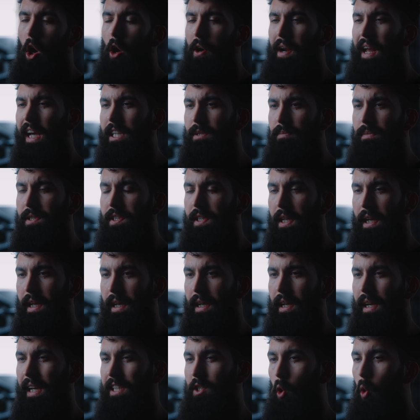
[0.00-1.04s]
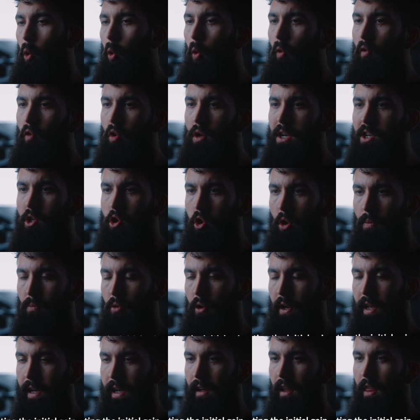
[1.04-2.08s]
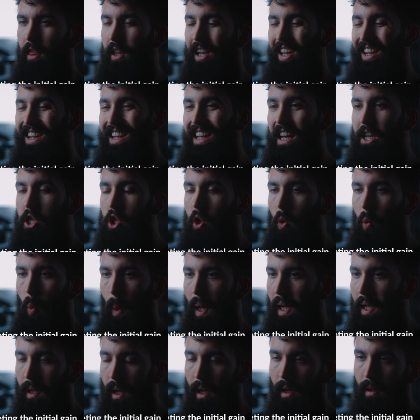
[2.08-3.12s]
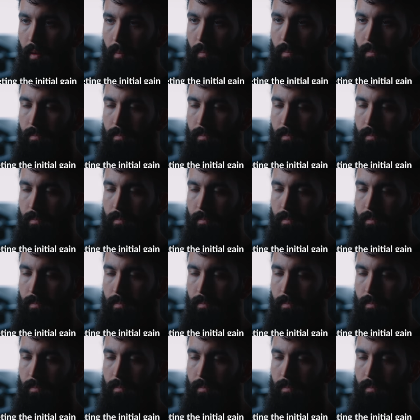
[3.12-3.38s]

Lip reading: Our next mistake is overinterpreting the initial weight gain.